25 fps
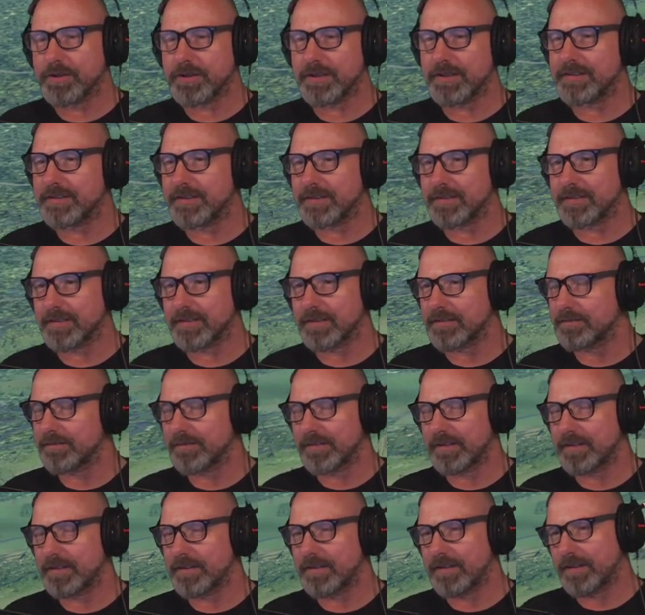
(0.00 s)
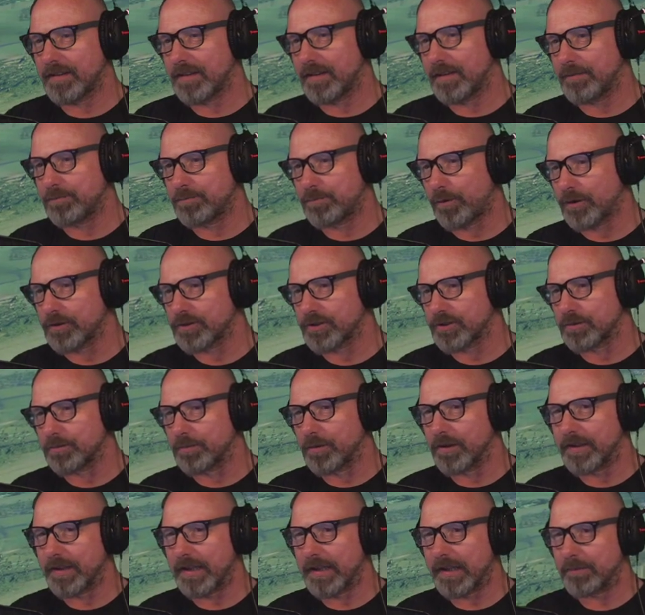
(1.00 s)
Jesus,
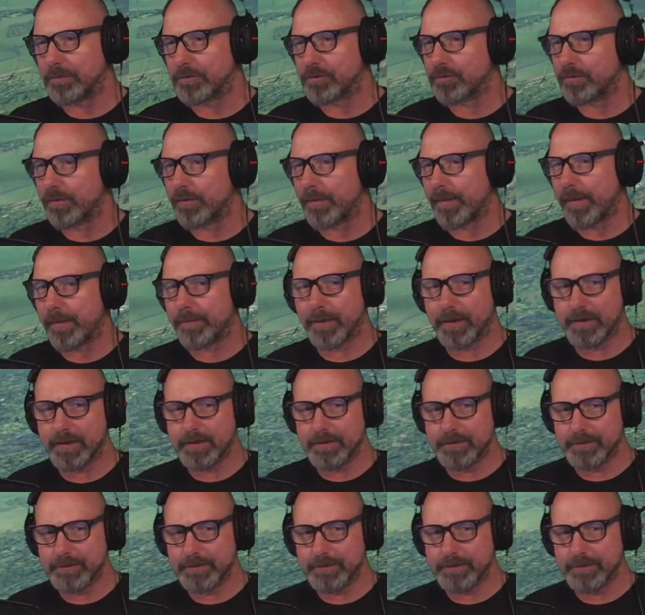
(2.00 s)
impossible name to remember.